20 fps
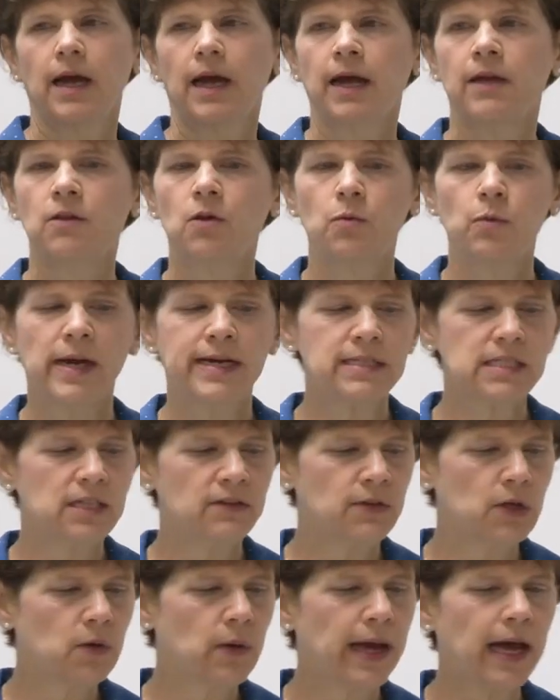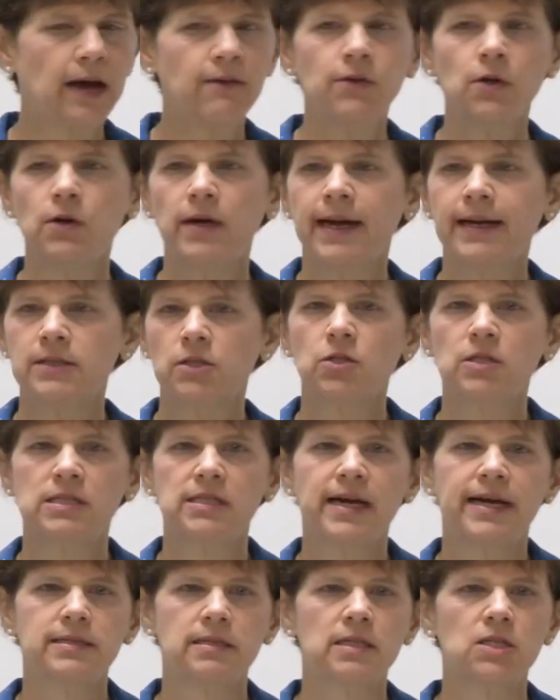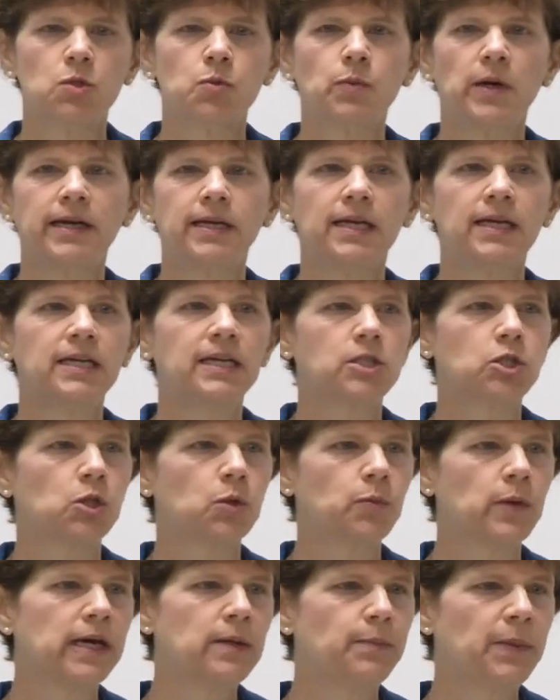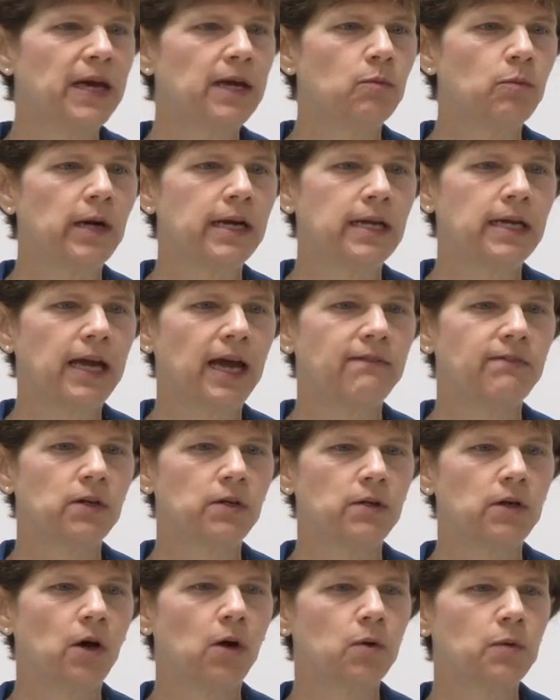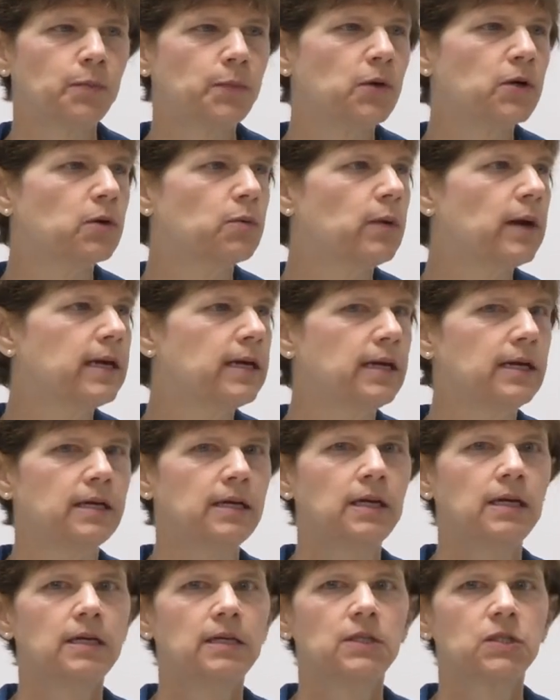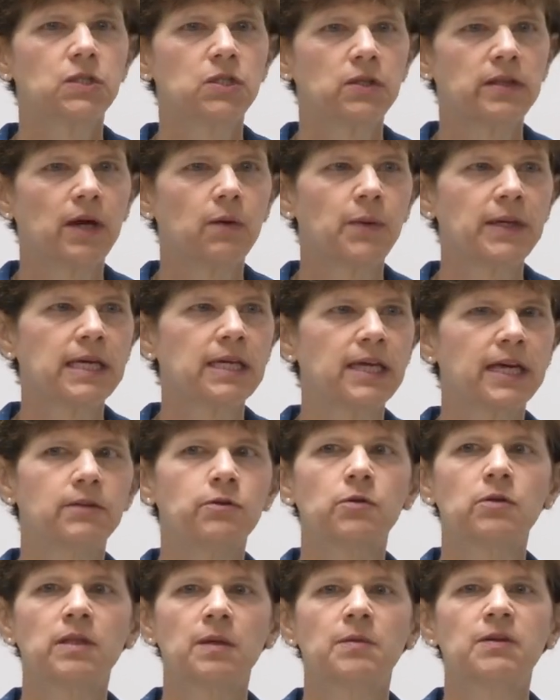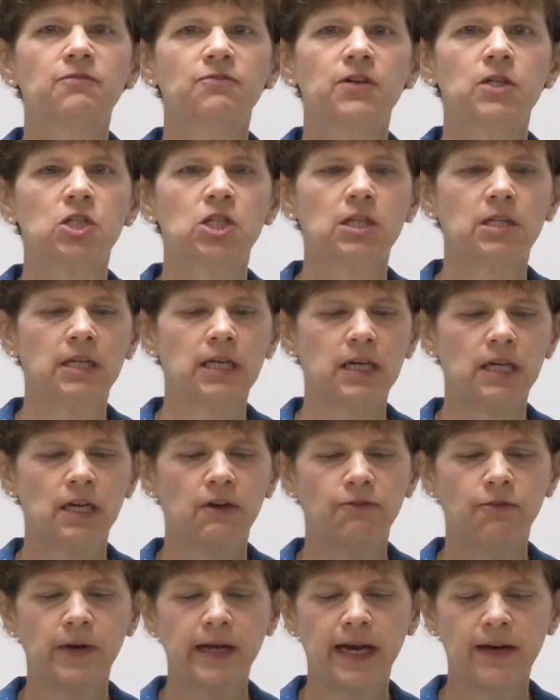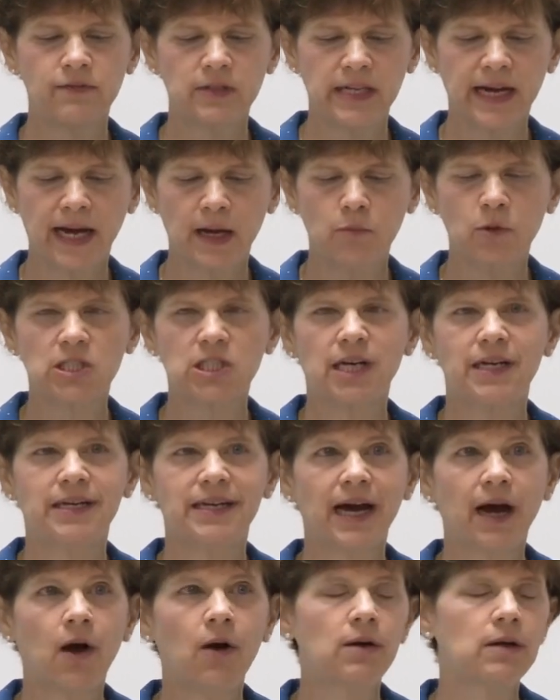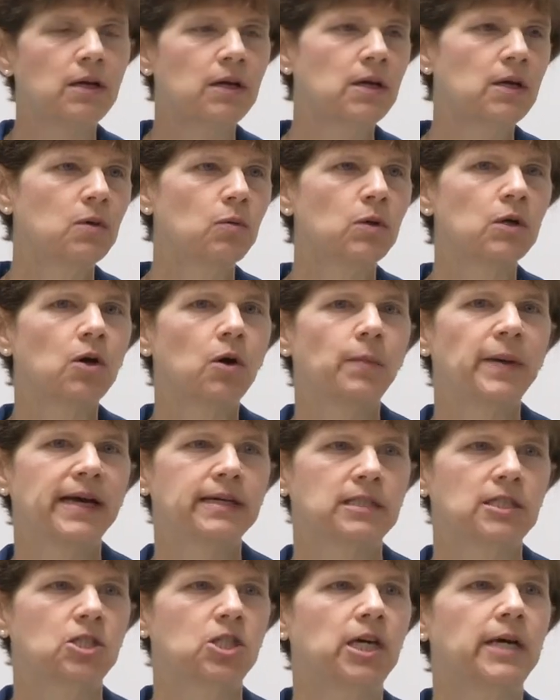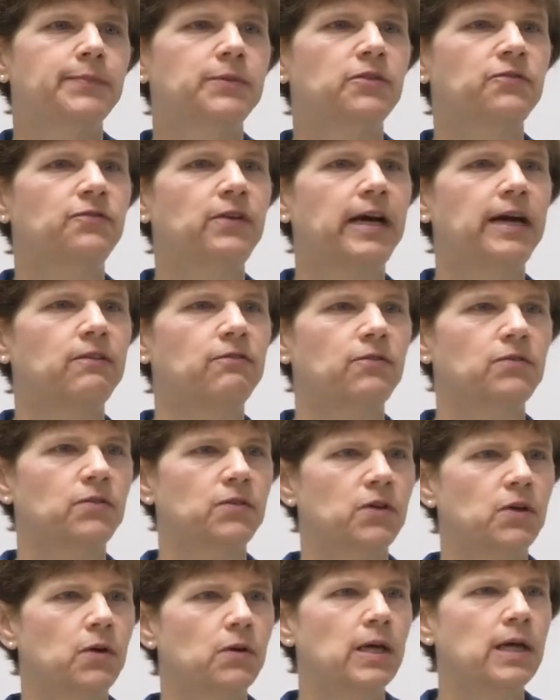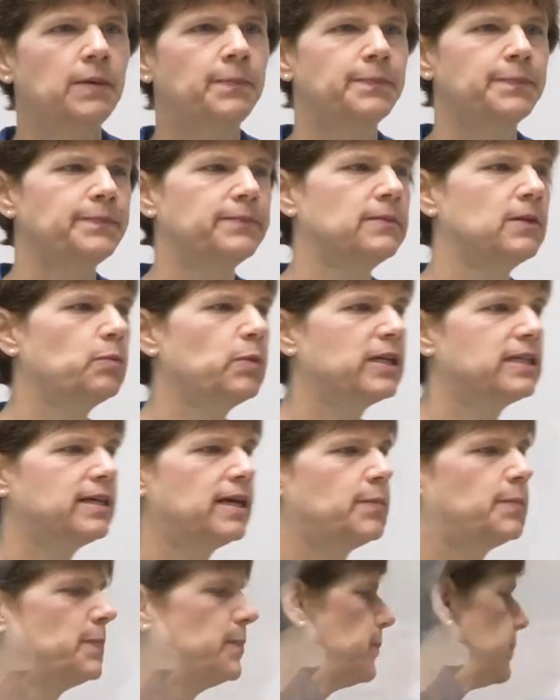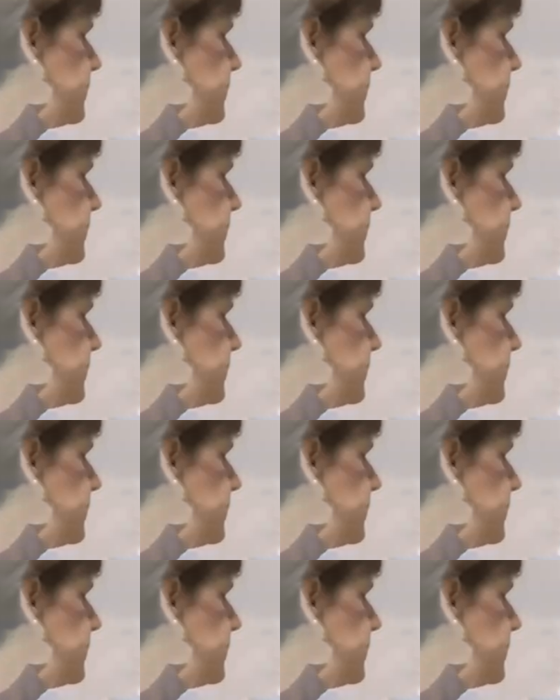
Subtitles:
And the rest of you have your exercises ready. Get your red pen ready. Have your notebook ready so that we can get through them efficiently. If we have time, which I doubt, we'll go back to chapter 5. Okay? Break time.